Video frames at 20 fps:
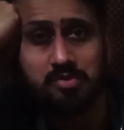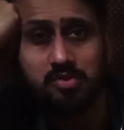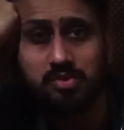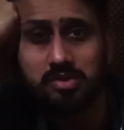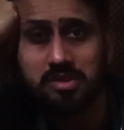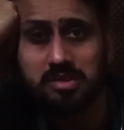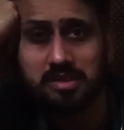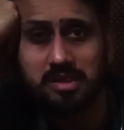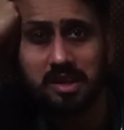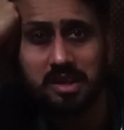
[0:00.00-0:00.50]
few
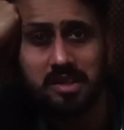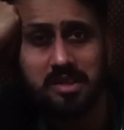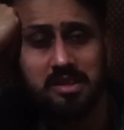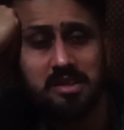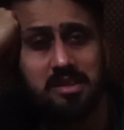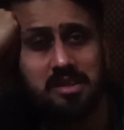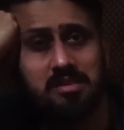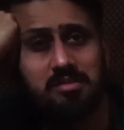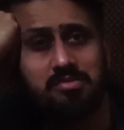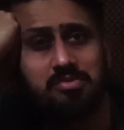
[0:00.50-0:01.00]
things
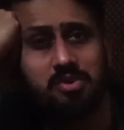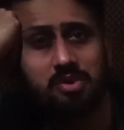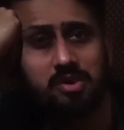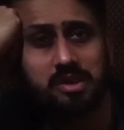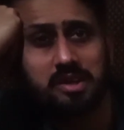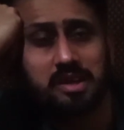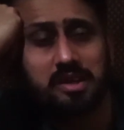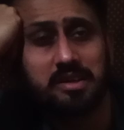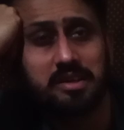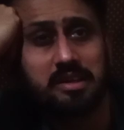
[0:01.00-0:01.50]
I
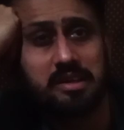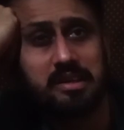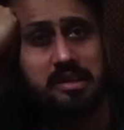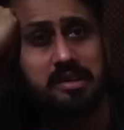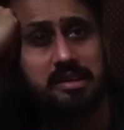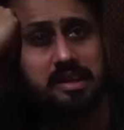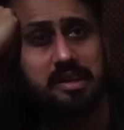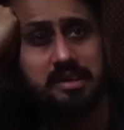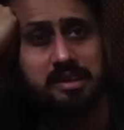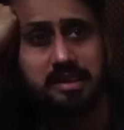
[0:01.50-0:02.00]
forget.
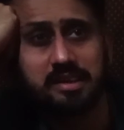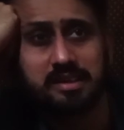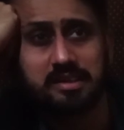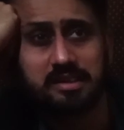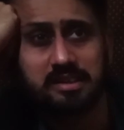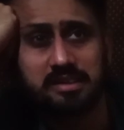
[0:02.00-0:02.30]
In cataract,